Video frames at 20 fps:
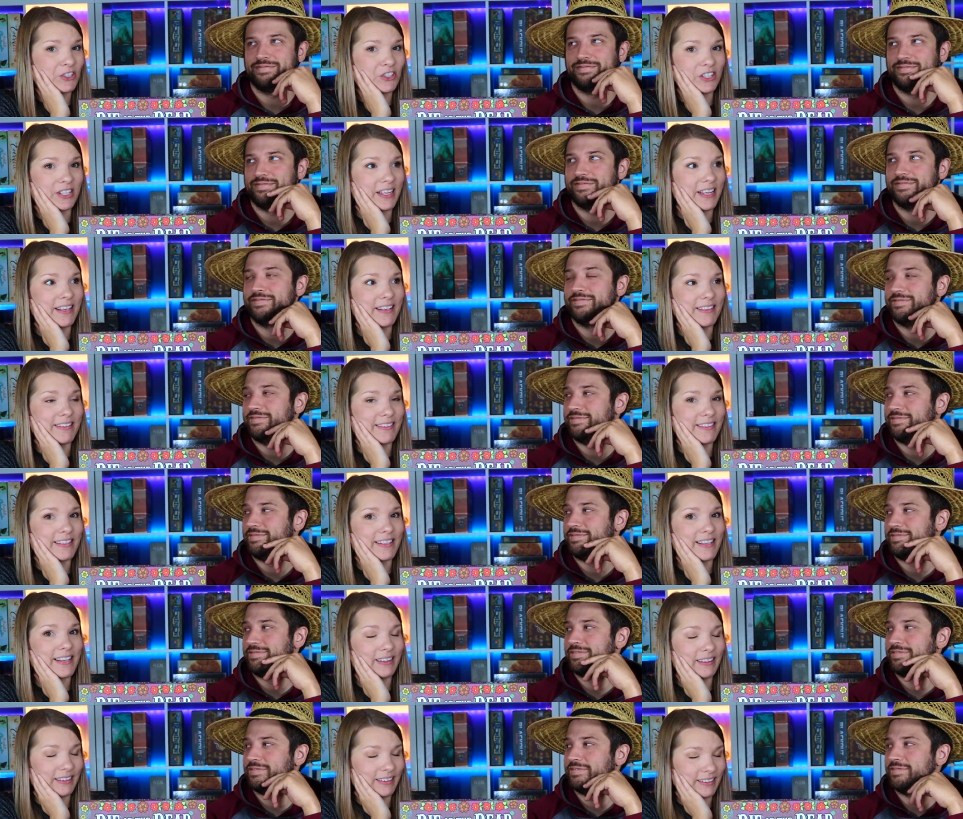Speaker 1: which it is.
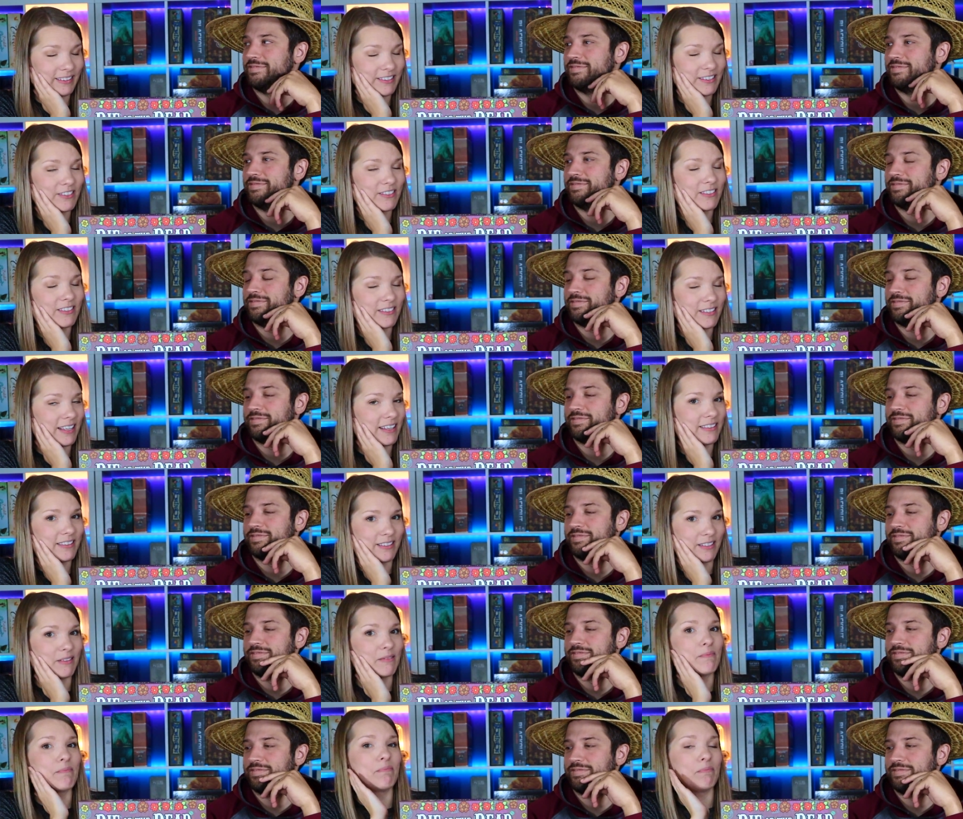
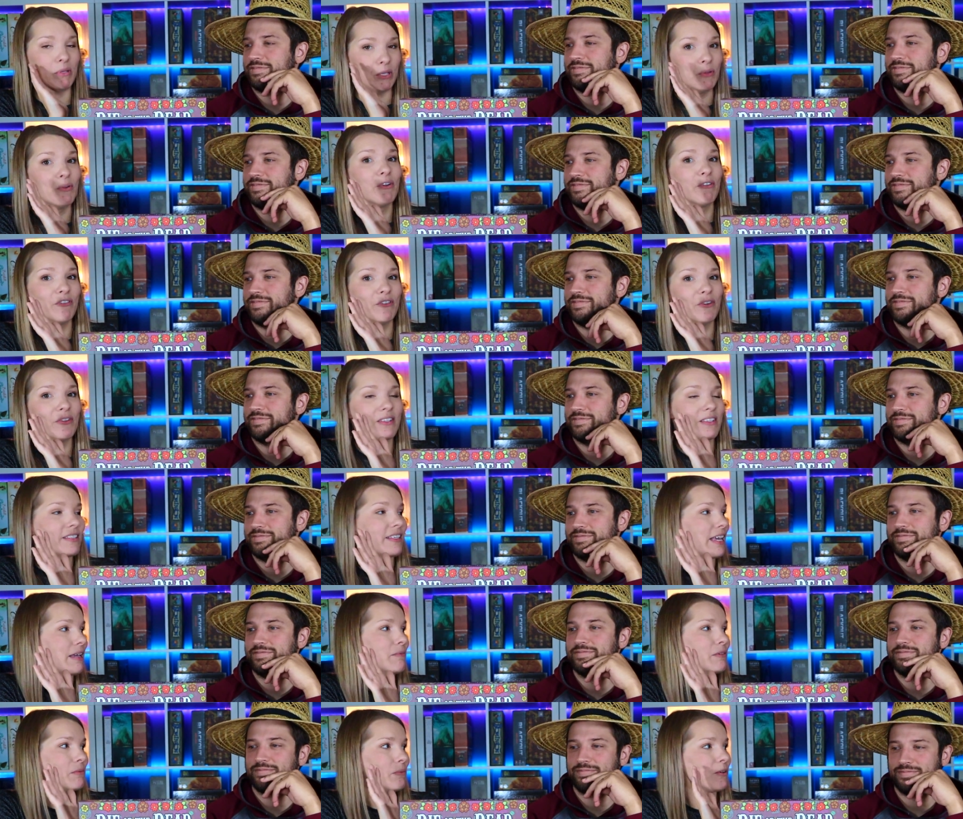It's beautiful. This
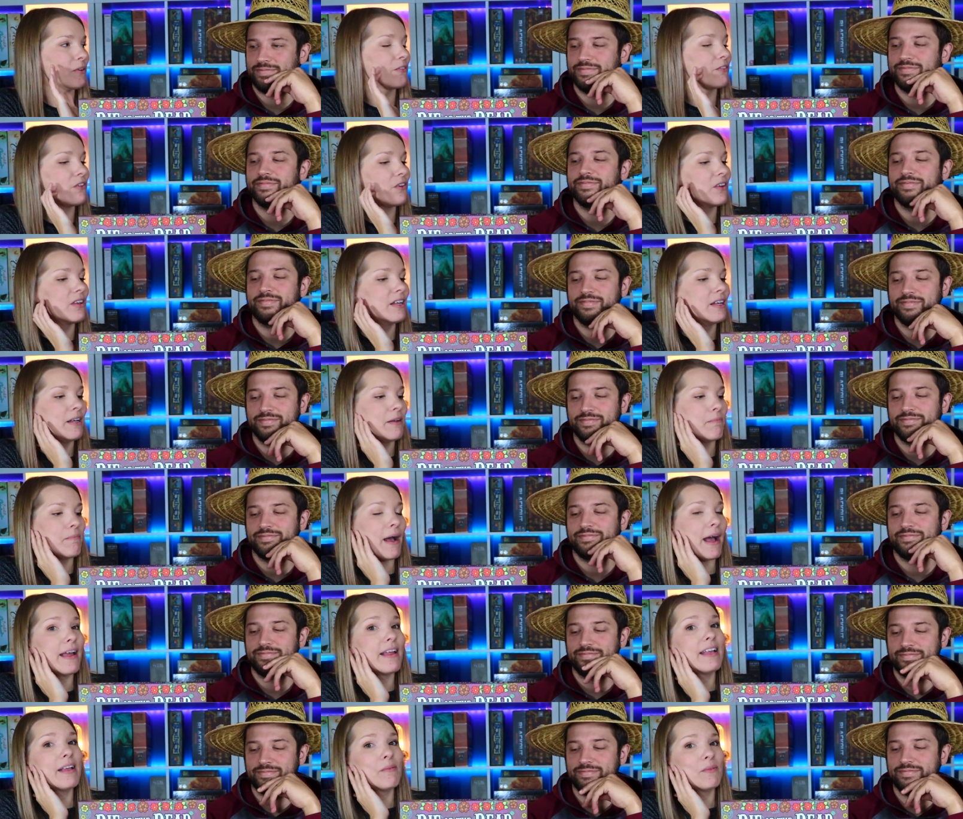game is beautiful.
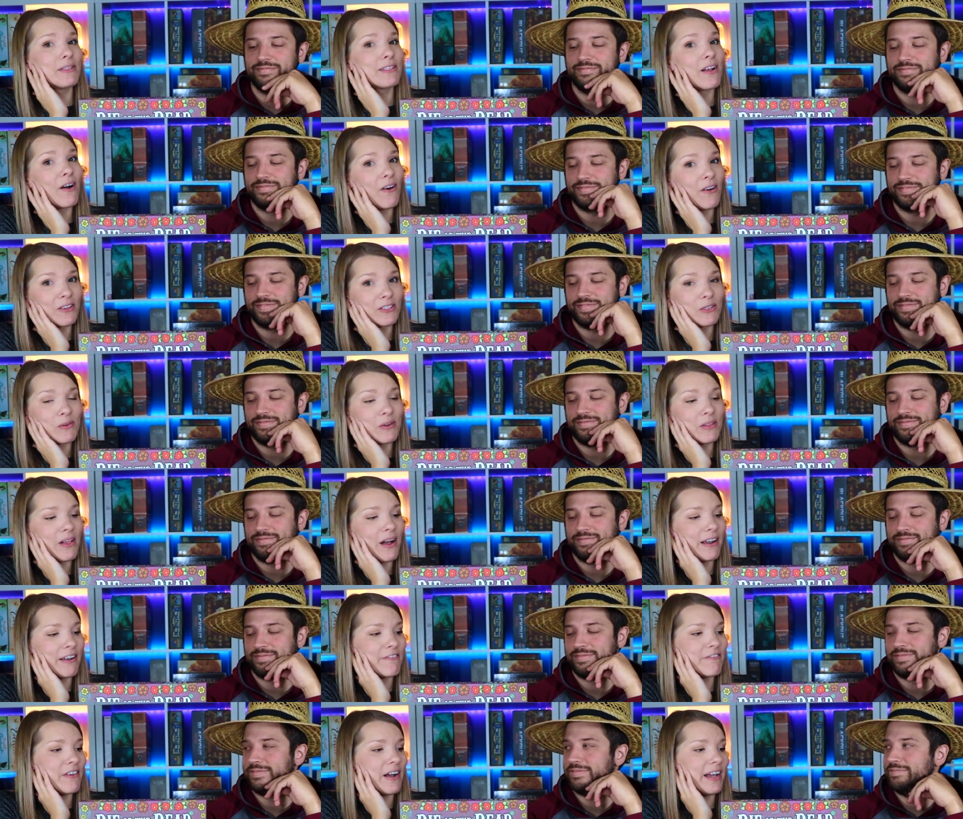But it was also a
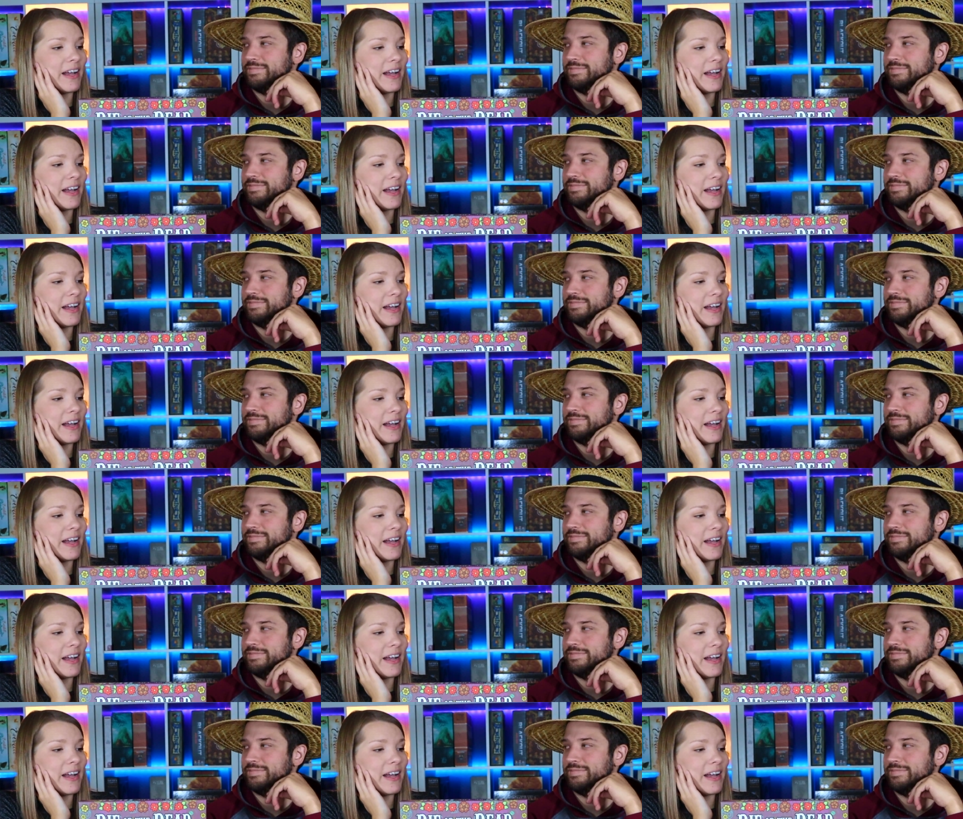lot of